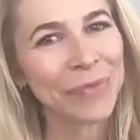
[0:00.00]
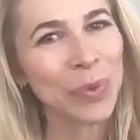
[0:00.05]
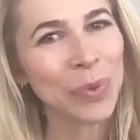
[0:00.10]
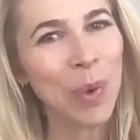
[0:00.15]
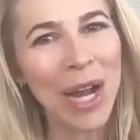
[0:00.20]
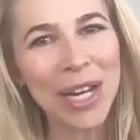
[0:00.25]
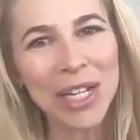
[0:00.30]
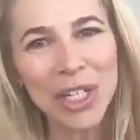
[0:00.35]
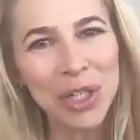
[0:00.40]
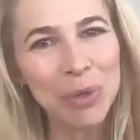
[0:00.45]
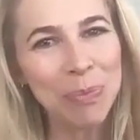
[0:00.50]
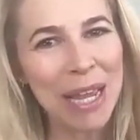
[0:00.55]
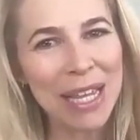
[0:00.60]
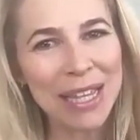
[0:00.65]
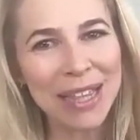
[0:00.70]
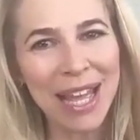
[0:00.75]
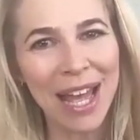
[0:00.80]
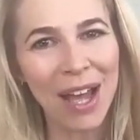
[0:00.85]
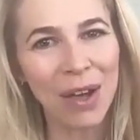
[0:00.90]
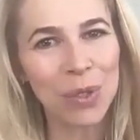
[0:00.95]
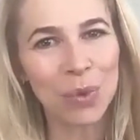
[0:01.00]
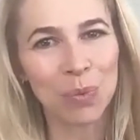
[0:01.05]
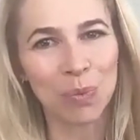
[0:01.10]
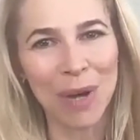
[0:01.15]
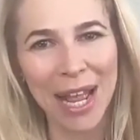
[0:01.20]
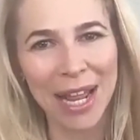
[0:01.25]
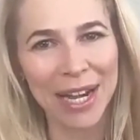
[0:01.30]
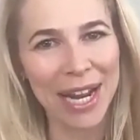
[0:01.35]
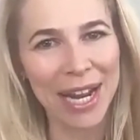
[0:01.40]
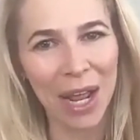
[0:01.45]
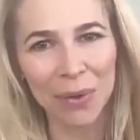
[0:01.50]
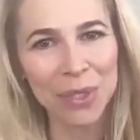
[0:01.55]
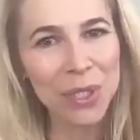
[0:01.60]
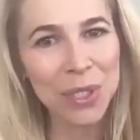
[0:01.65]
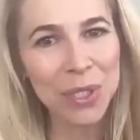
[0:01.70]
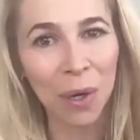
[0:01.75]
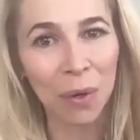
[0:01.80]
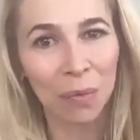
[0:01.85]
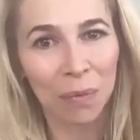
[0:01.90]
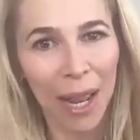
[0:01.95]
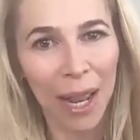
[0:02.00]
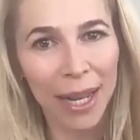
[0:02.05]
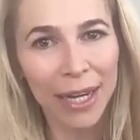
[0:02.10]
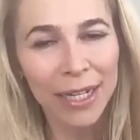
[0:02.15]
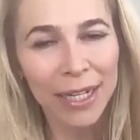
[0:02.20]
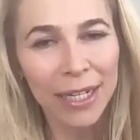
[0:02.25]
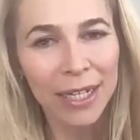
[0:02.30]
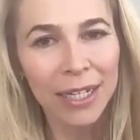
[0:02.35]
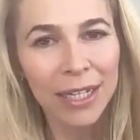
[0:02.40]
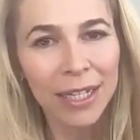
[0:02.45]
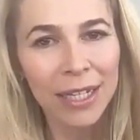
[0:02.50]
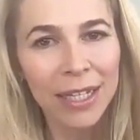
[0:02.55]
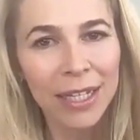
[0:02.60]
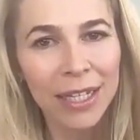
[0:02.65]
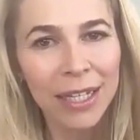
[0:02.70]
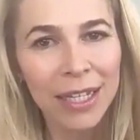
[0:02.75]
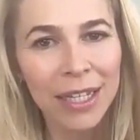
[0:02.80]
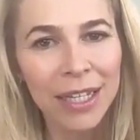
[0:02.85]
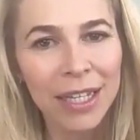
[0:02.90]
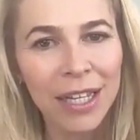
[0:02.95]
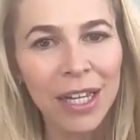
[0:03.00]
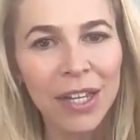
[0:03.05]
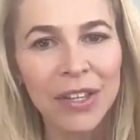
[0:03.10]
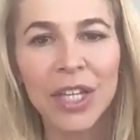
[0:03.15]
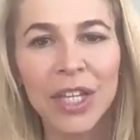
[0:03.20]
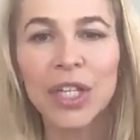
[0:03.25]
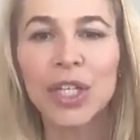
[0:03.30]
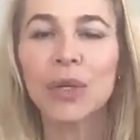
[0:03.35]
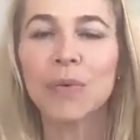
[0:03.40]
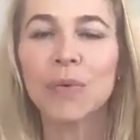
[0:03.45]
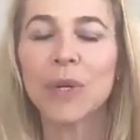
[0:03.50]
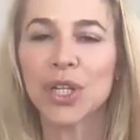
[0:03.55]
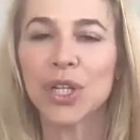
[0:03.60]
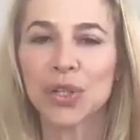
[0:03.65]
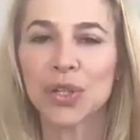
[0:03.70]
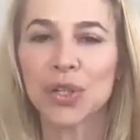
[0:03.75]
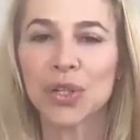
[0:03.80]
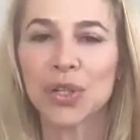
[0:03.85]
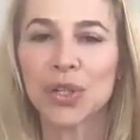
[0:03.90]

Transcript: why did you make the house red? Houses aren't red. Then do we